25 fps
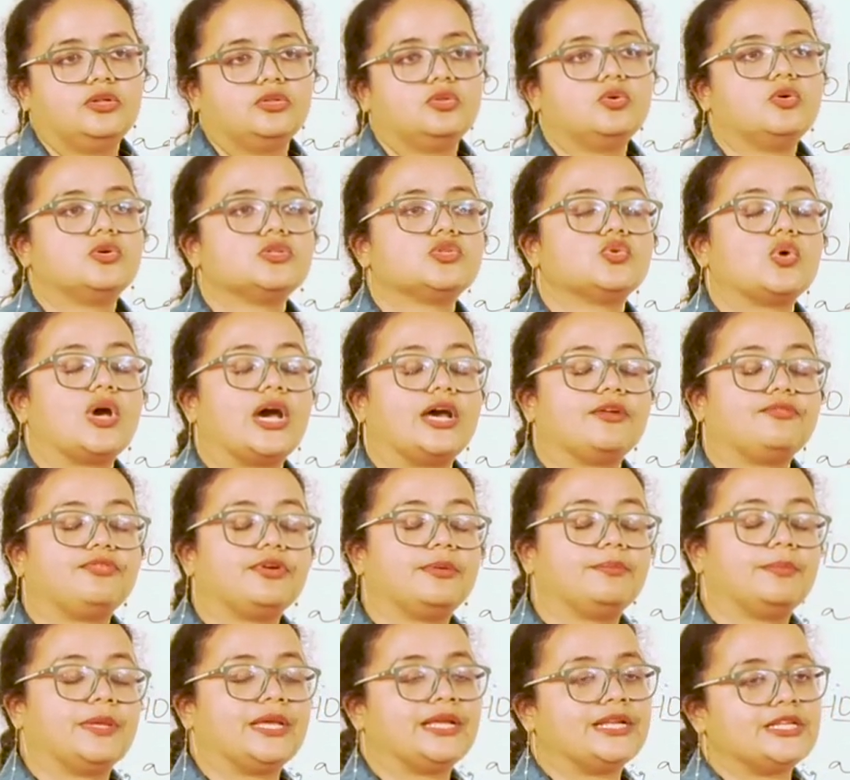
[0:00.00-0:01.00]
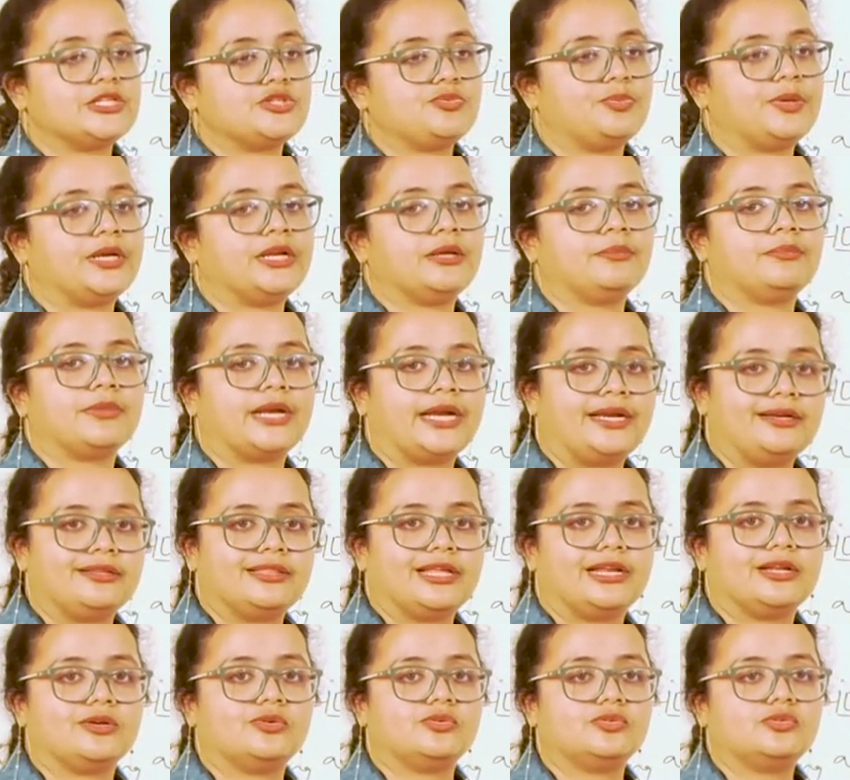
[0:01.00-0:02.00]
Those who are from English medium, write
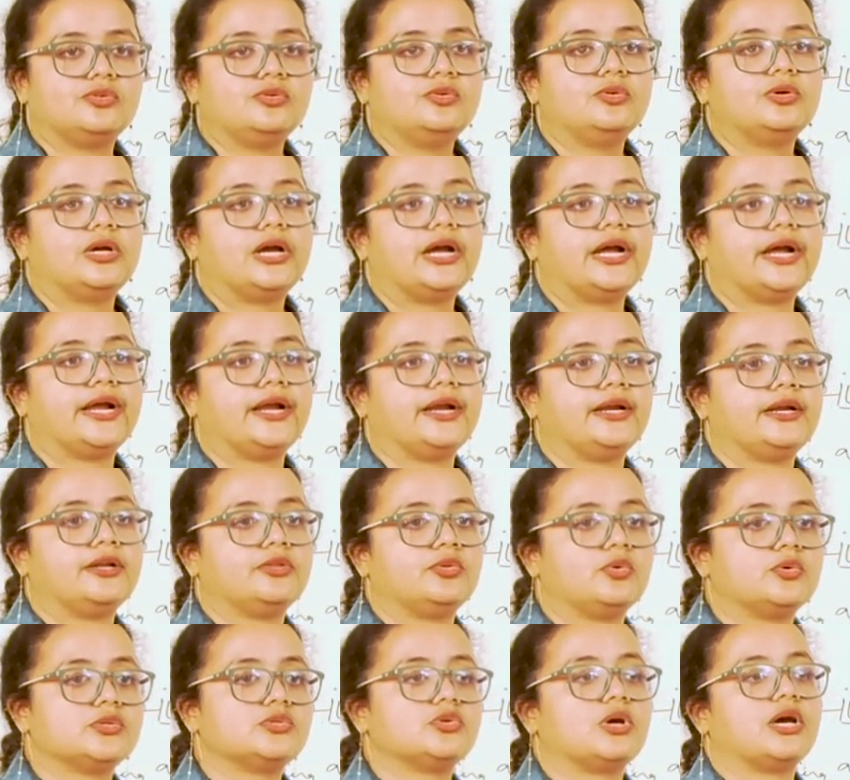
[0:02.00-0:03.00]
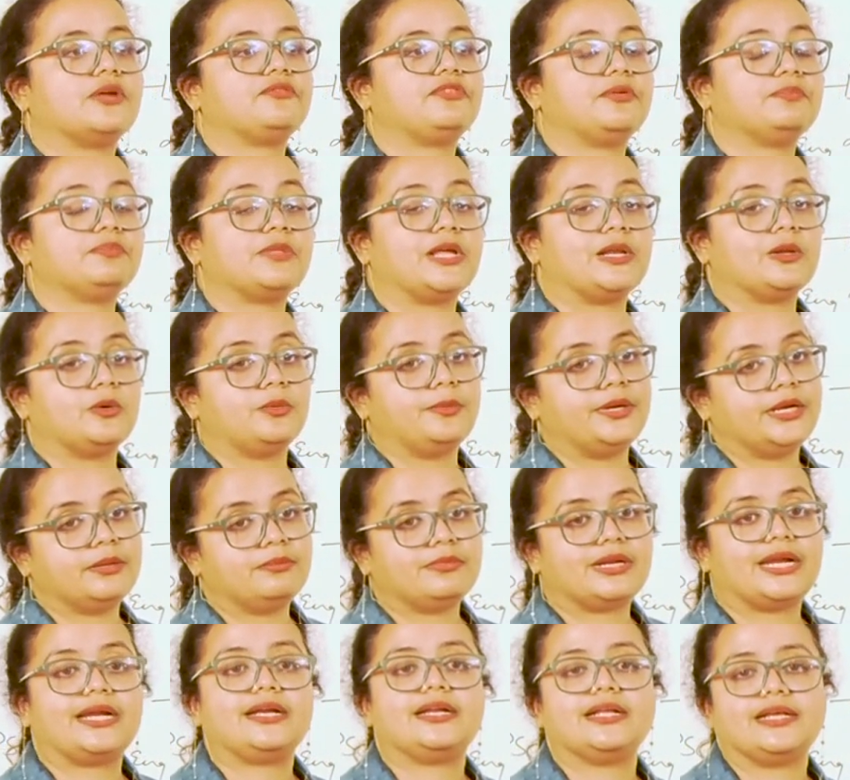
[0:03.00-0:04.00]
Telugu. And those who are from Telugu
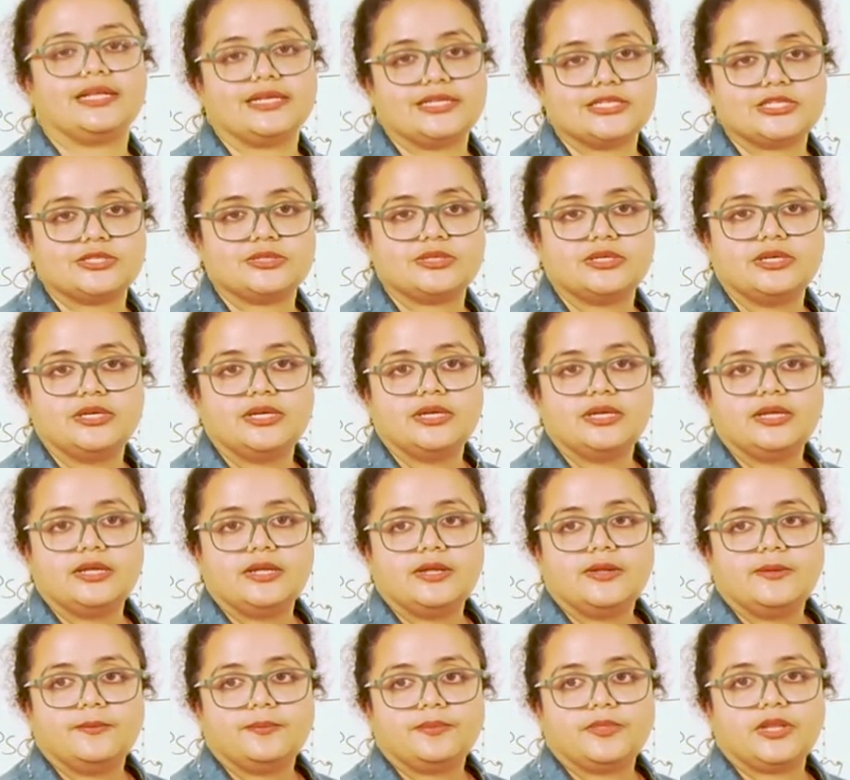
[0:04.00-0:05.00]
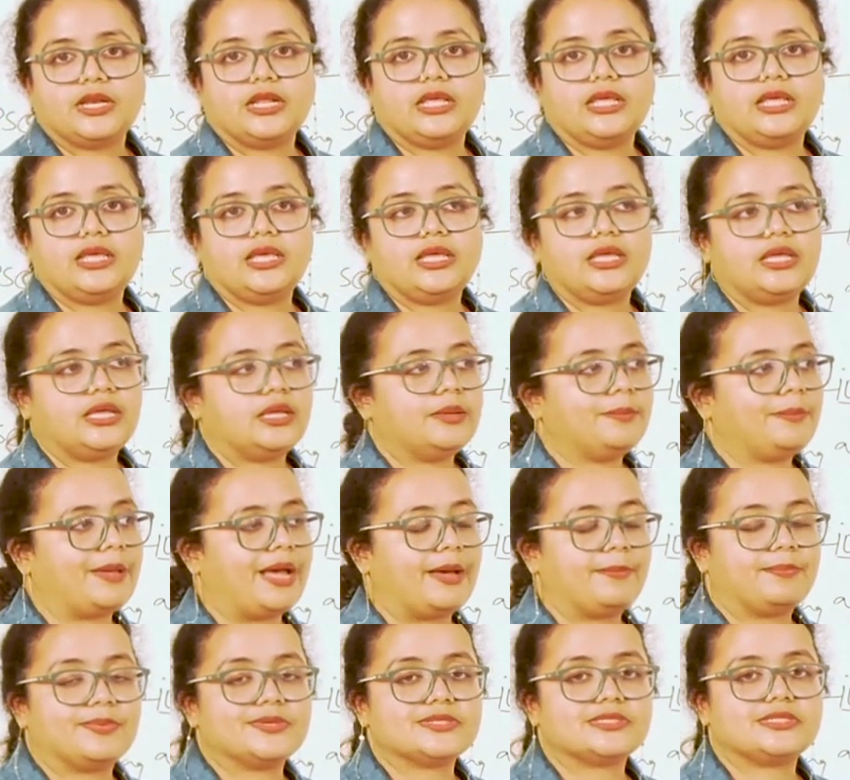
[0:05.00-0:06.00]
medium, write English. 3
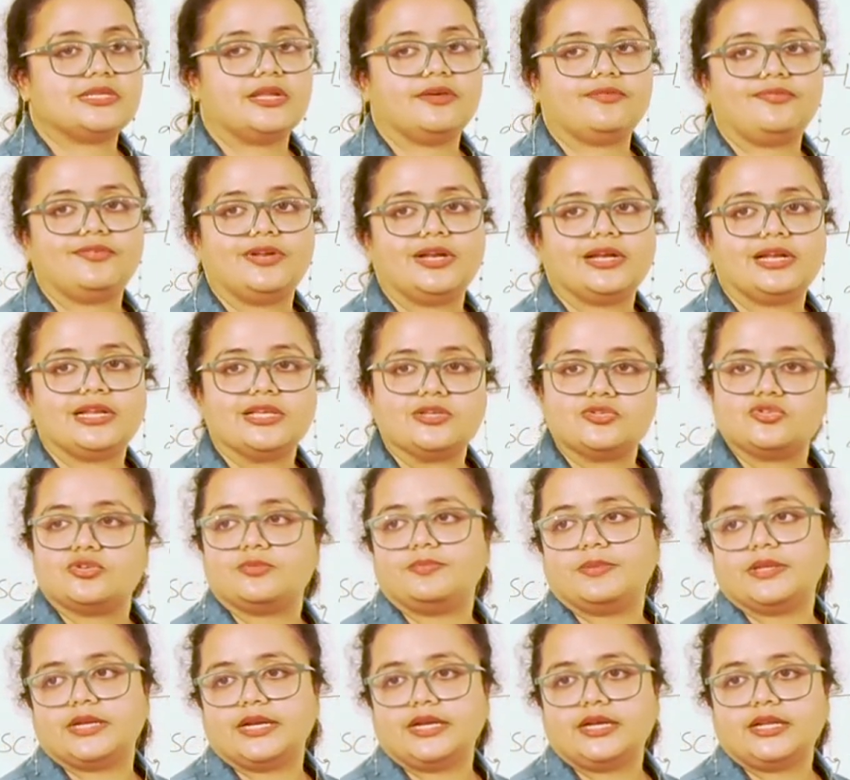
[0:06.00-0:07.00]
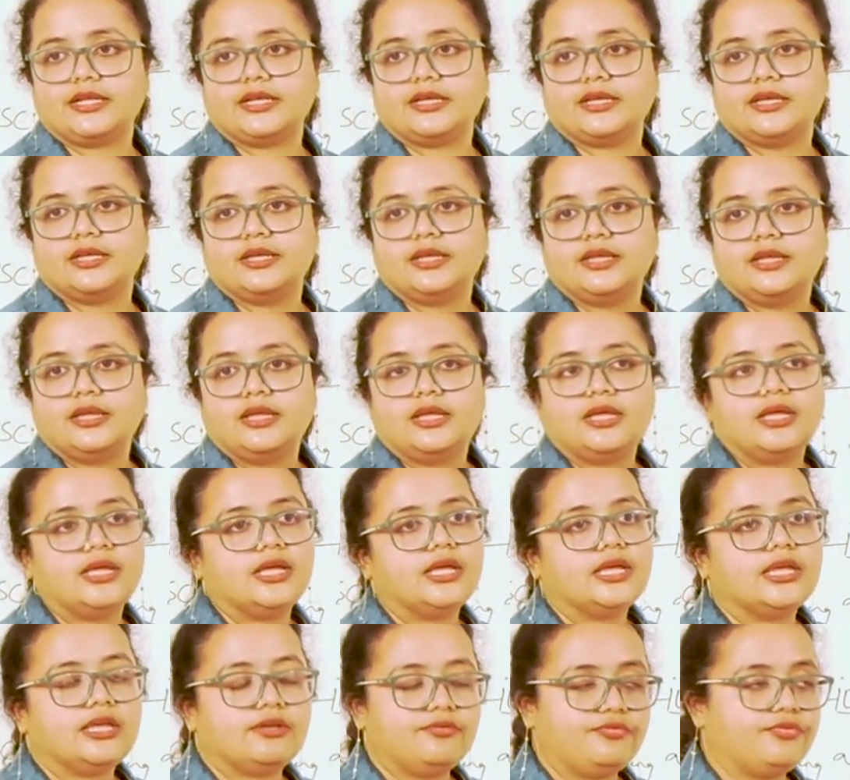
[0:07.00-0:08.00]
papers definitely you should be writing.
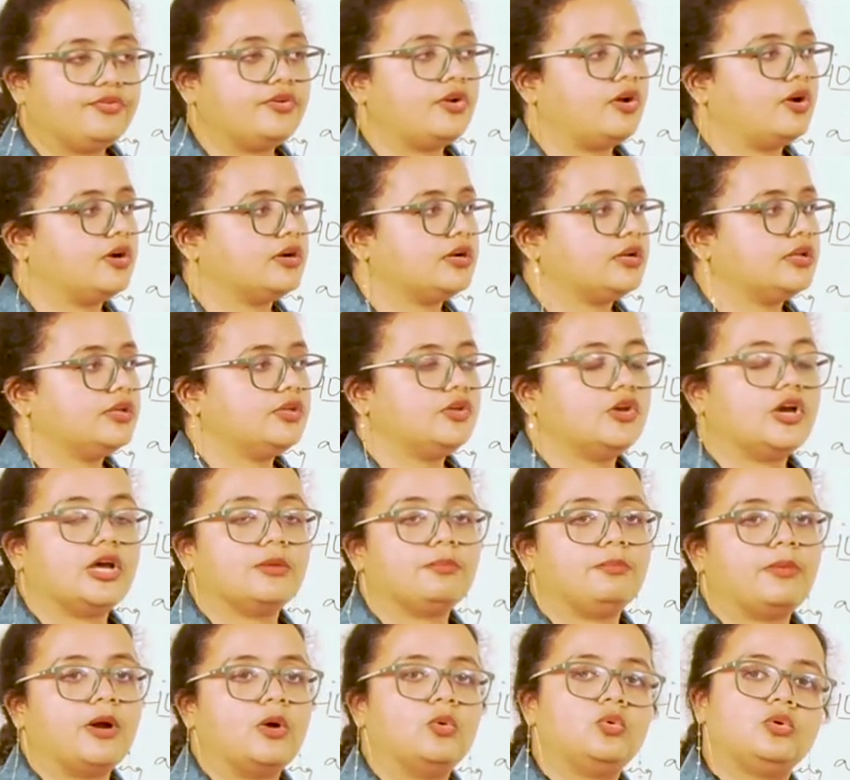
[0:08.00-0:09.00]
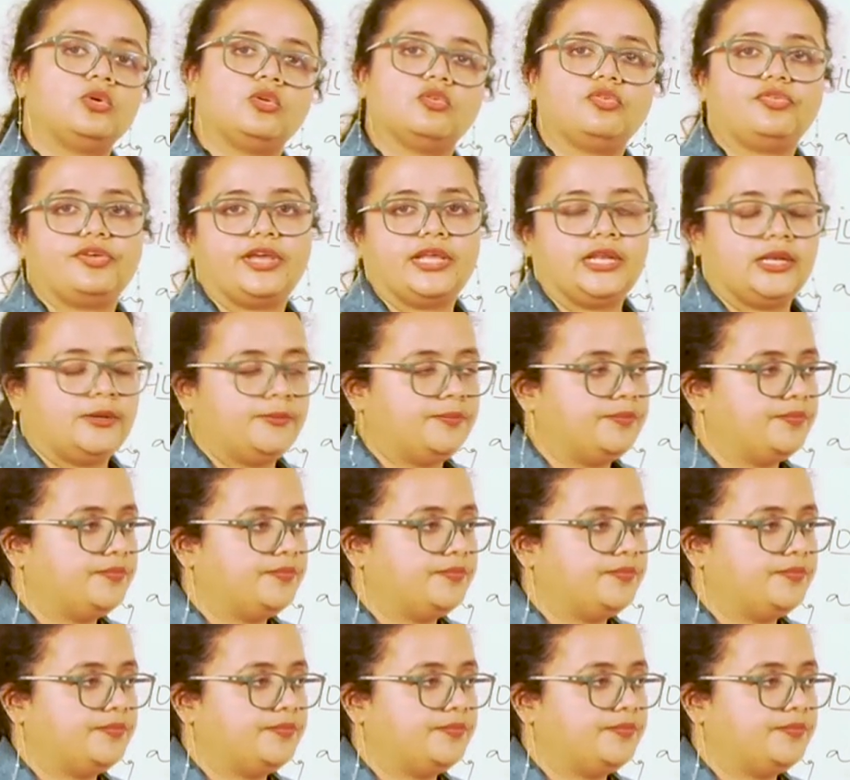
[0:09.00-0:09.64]
If not, you are bound to fail.